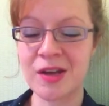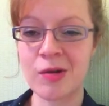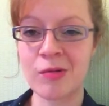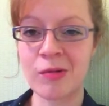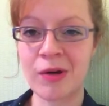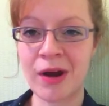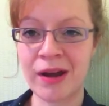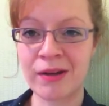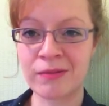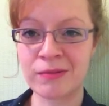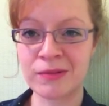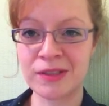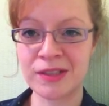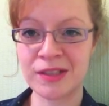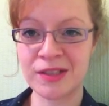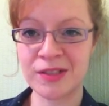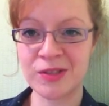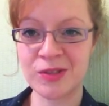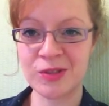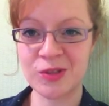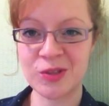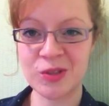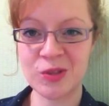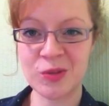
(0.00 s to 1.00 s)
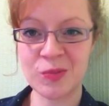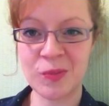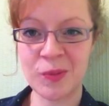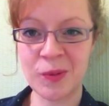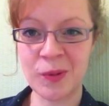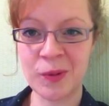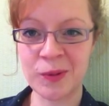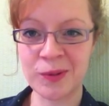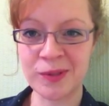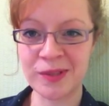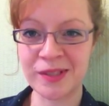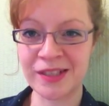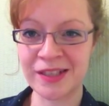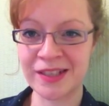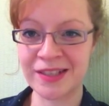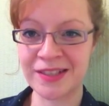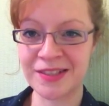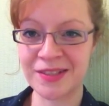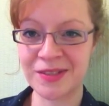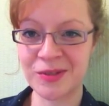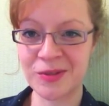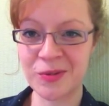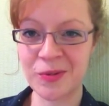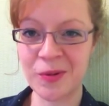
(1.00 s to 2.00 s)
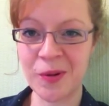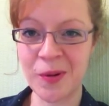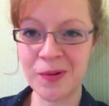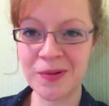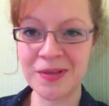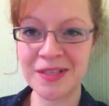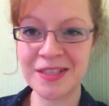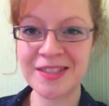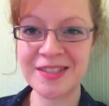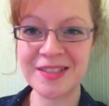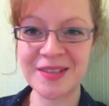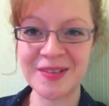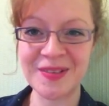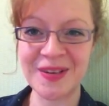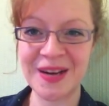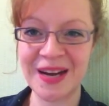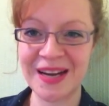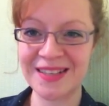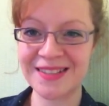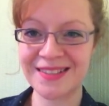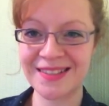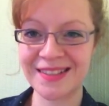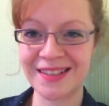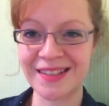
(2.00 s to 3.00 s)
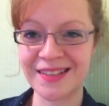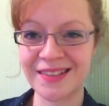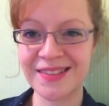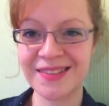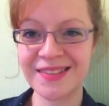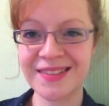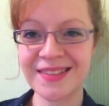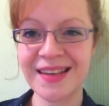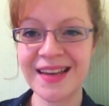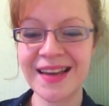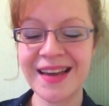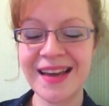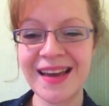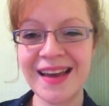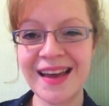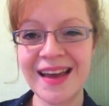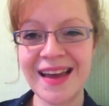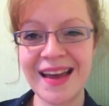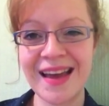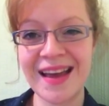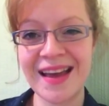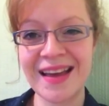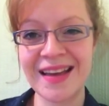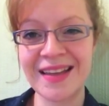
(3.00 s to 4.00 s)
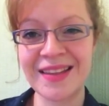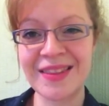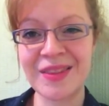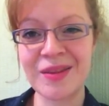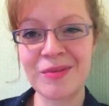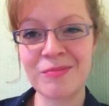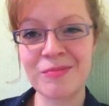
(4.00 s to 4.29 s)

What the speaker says: around us to support us, to always direct us in the